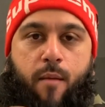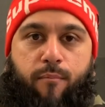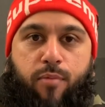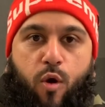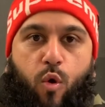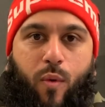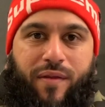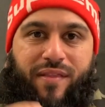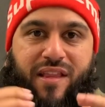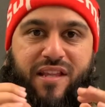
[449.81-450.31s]

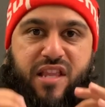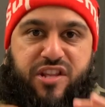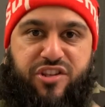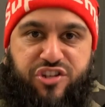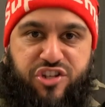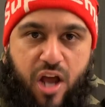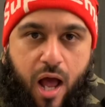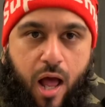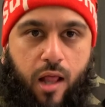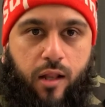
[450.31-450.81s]
Bro, when the
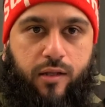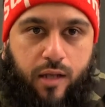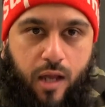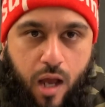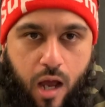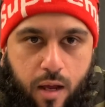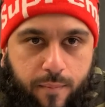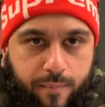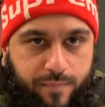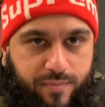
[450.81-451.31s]
Dajjal
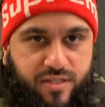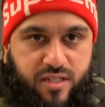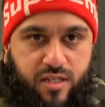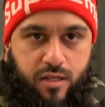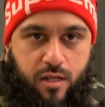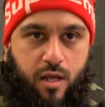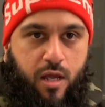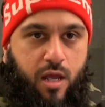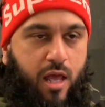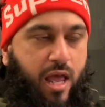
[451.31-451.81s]
comes
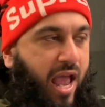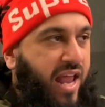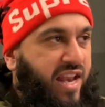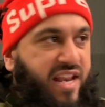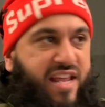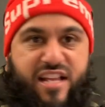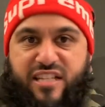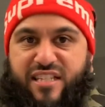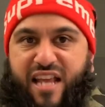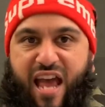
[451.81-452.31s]
and
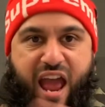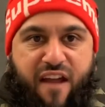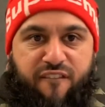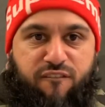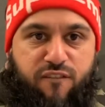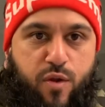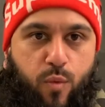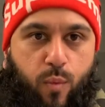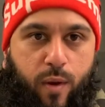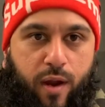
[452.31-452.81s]
he's
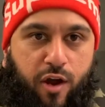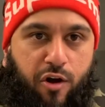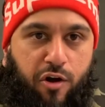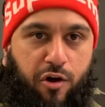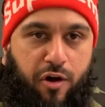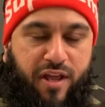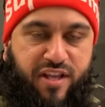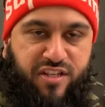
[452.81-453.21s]
everywhere,